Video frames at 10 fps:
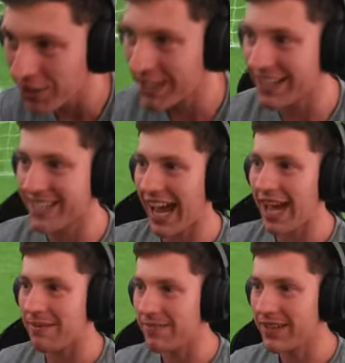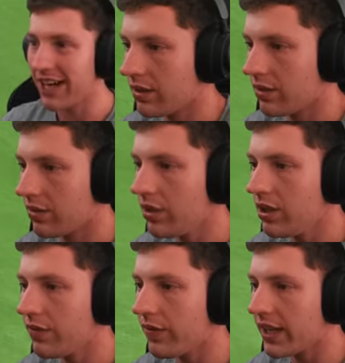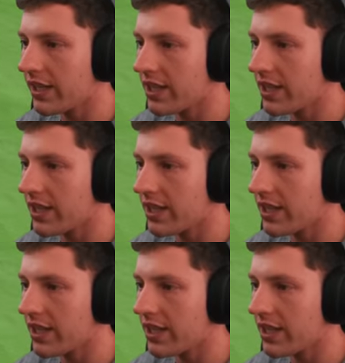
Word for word: broken in this game. What the fuck